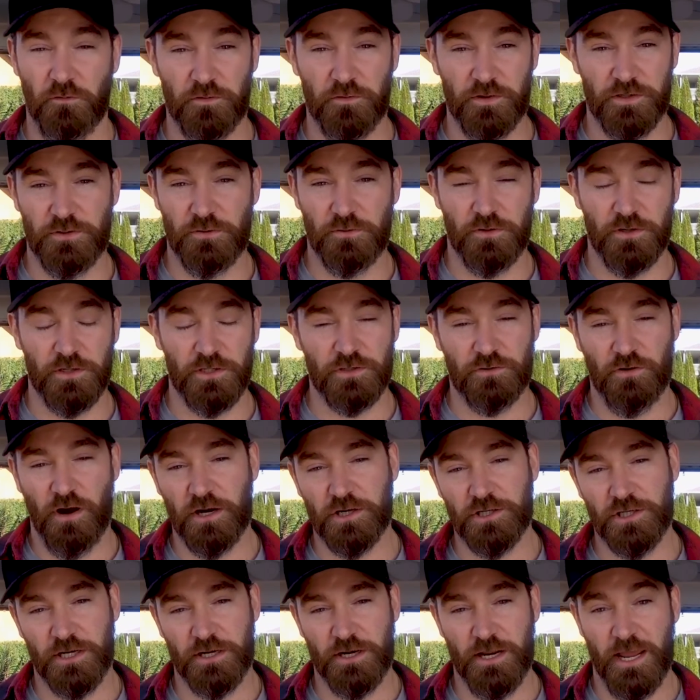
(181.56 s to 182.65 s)
to
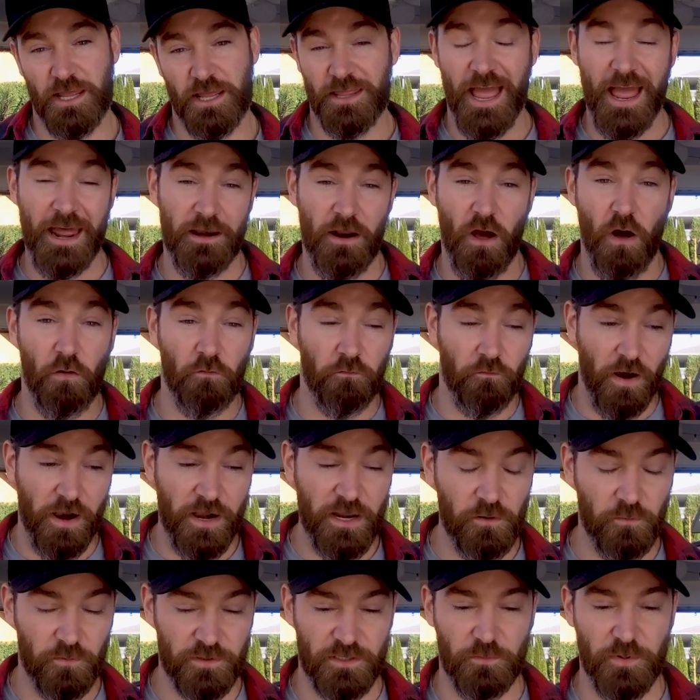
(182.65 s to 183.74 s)
construction, and that
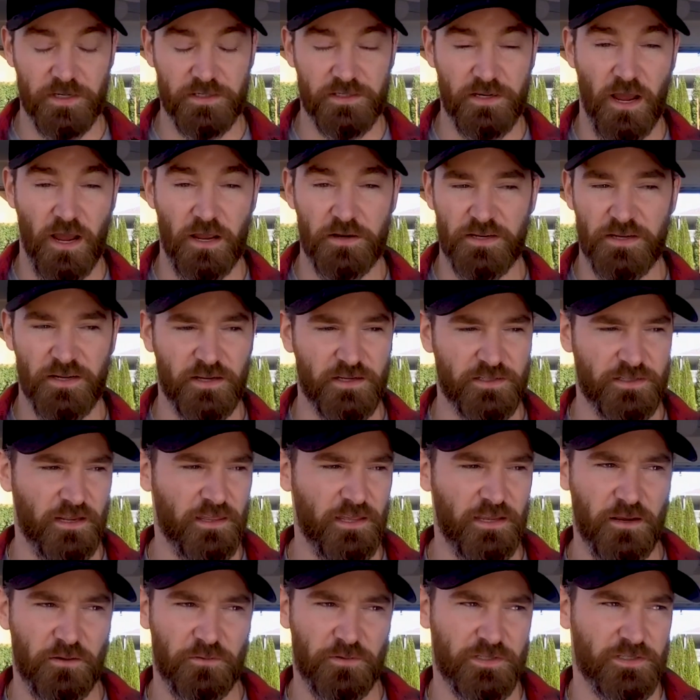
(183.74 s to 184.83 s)
already was a bit daunting because I
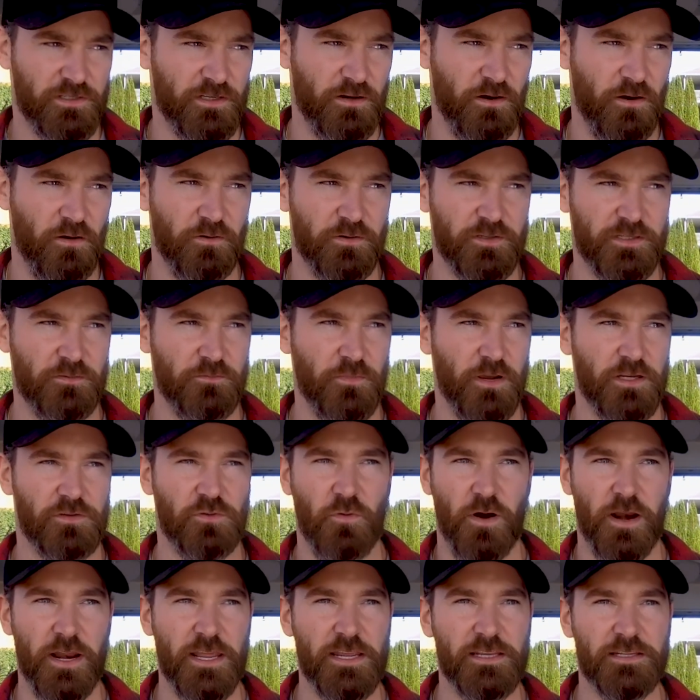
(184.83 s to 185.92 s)
think I was in my
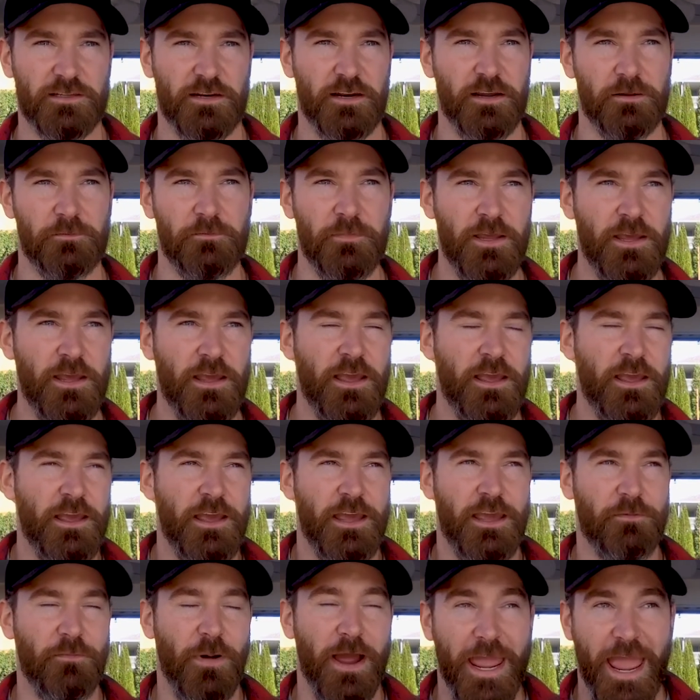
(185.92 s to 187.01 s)
20s, and
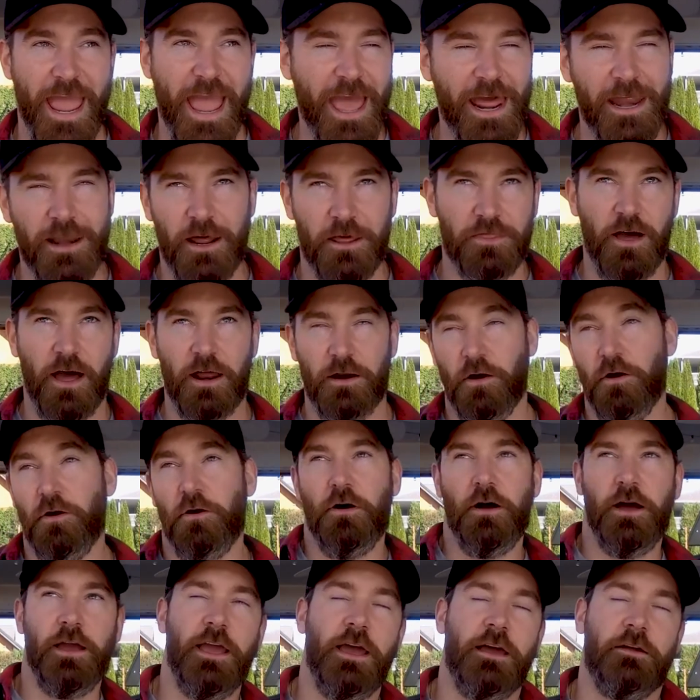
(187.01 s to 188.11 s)
in my head I thought, I
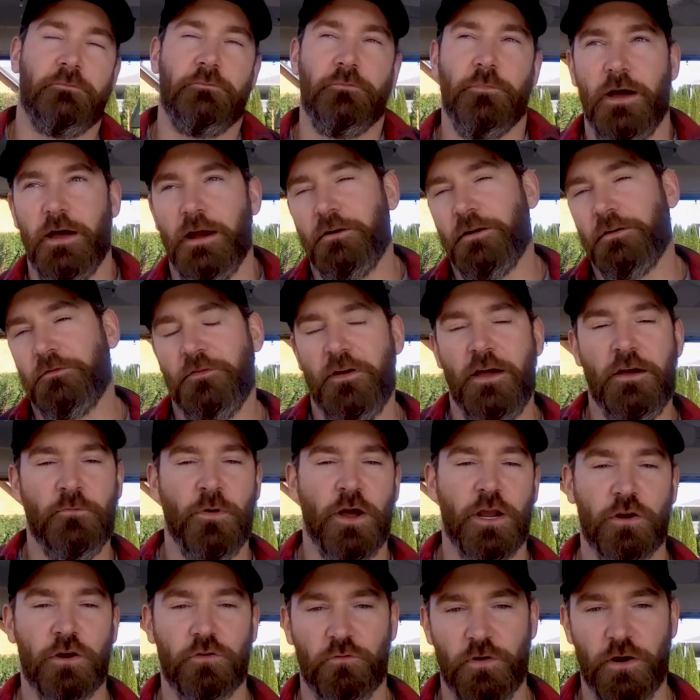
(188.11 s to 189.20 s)
already found
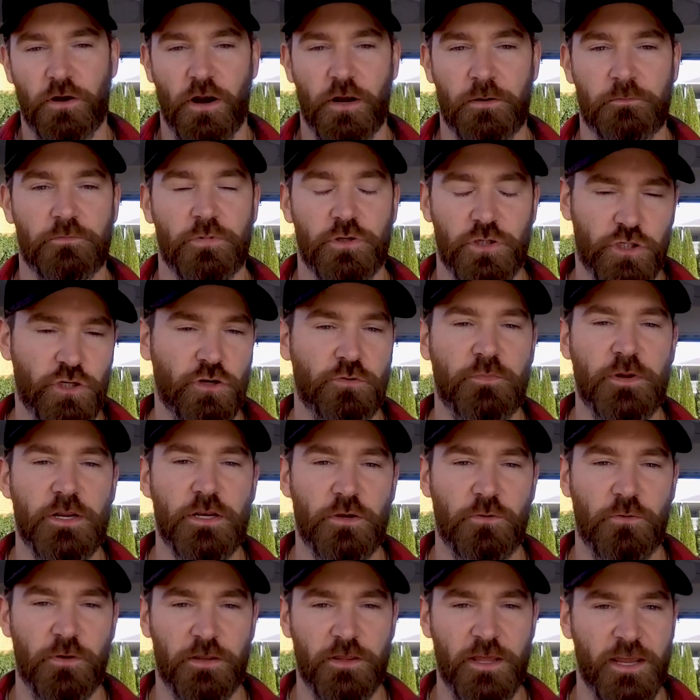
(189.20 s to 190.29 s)
my career, I should be
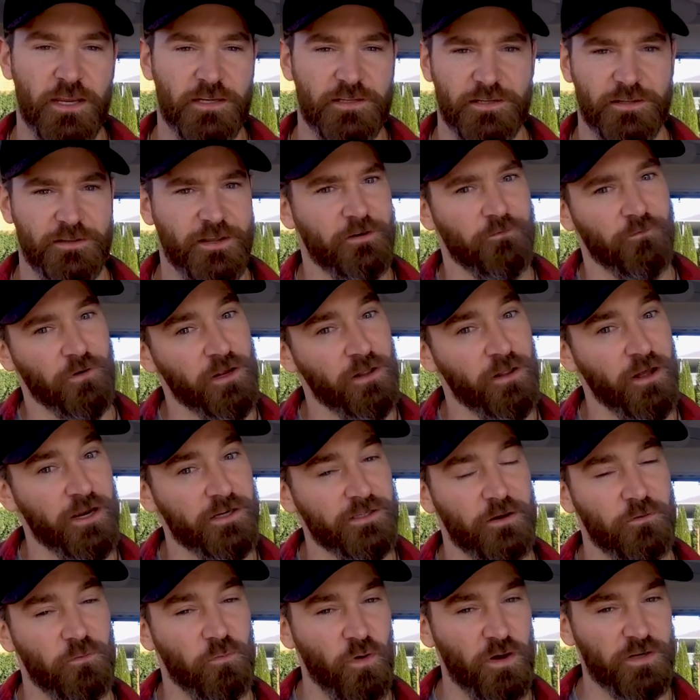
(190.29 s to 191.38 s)
doing this, and then
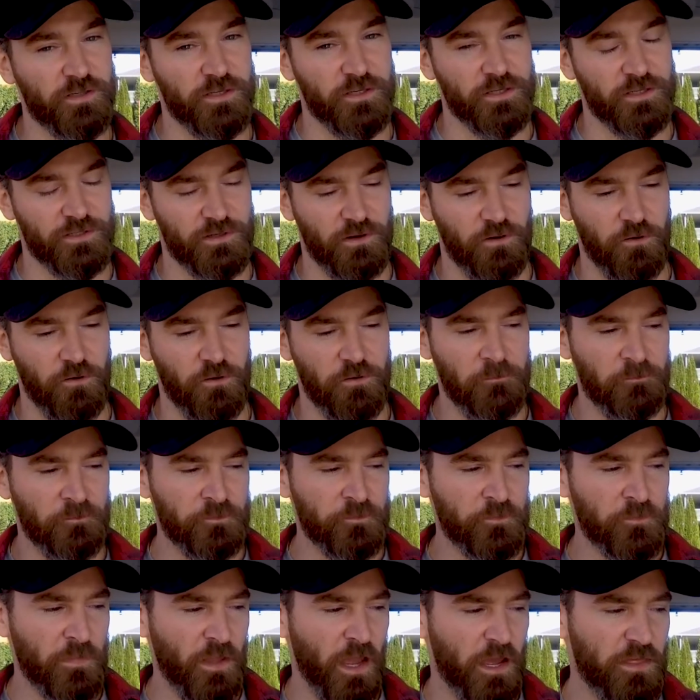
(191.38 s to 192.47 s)
realized I wasn't. So
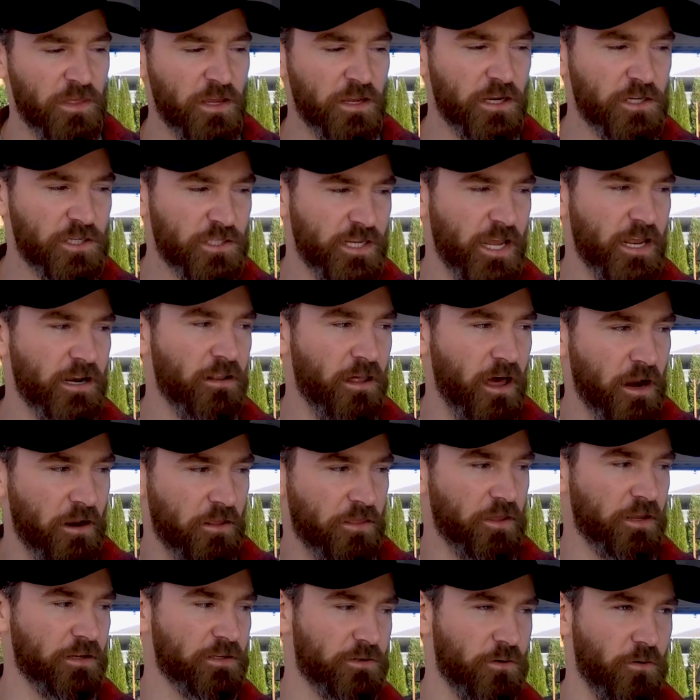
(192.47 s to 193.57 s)
I think I just had a lot
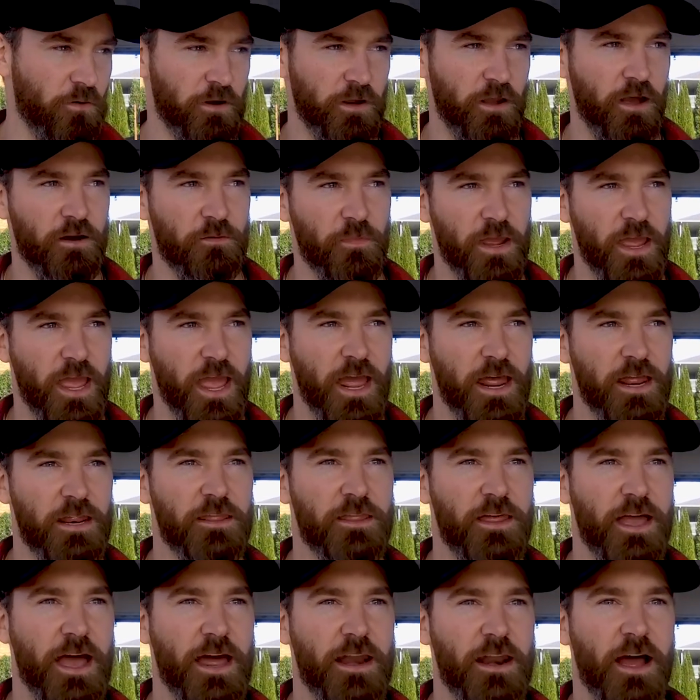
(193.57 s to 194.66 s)
of things going on in my
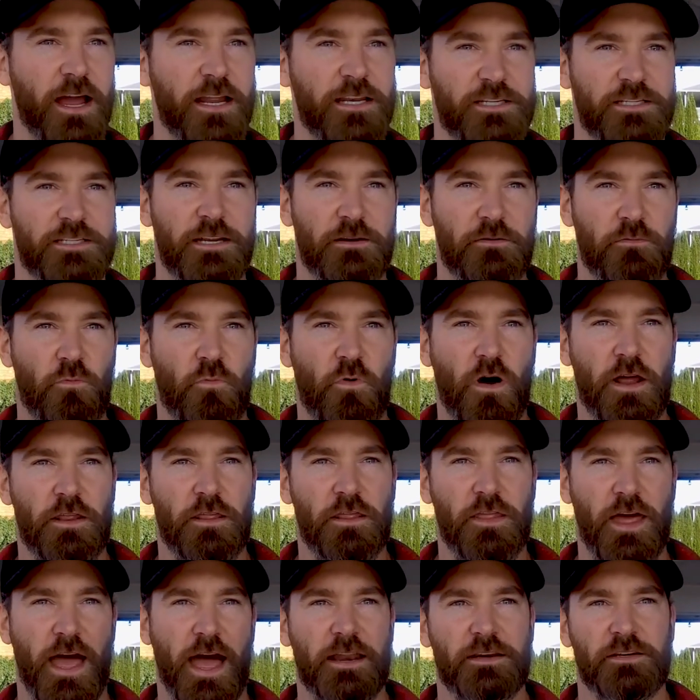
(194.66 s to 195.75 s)
head that I just didn't
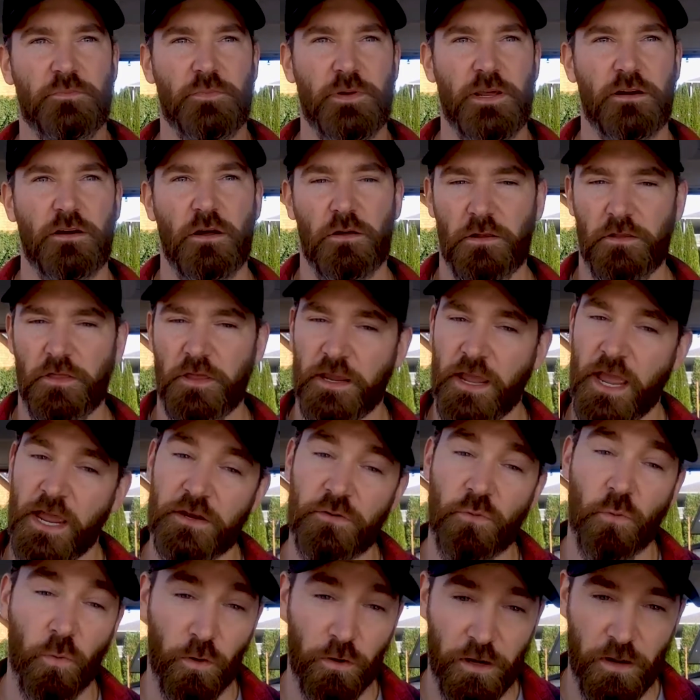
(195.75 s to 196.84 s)
want that to be another thing I
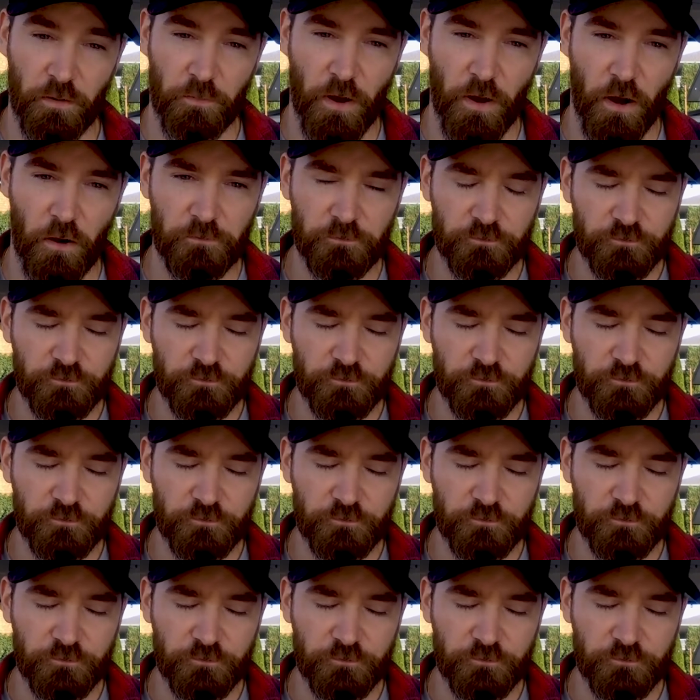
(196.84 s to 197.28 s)
had to worry about.